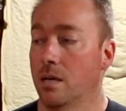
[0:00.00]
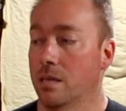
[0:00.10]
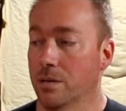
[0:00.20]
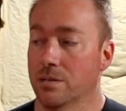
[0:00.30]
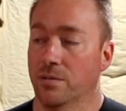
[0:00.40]

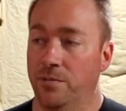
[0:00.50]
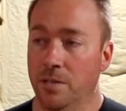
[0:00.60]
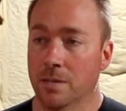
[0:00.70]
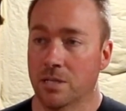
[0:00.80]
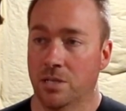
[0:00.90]
There's a
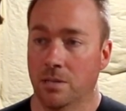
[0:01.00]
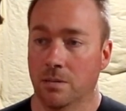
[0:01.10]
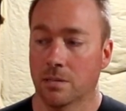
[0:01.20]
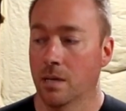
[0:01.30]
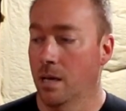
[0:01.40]
few
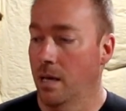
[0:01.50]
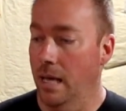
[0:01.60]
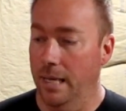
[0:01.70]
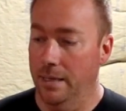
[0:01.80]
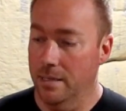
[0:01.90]
issues,
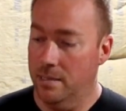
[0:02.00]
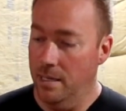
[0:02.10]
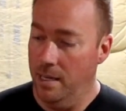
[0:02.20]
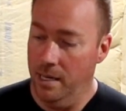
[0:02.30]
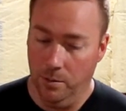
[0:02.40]
and you can
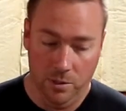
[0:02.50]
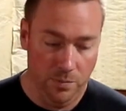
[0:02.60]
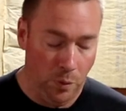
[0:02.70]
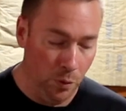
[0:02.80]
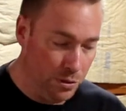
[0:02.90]
see here where the
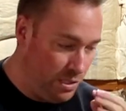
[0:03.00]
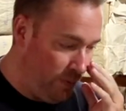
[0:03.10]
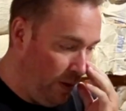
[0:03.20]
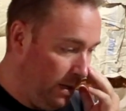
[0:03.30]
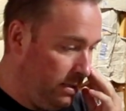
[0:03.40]
Porsche is
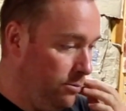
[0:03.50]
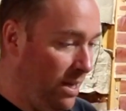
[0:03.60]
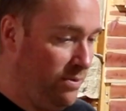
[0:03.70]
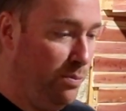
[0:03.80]
parked, we have a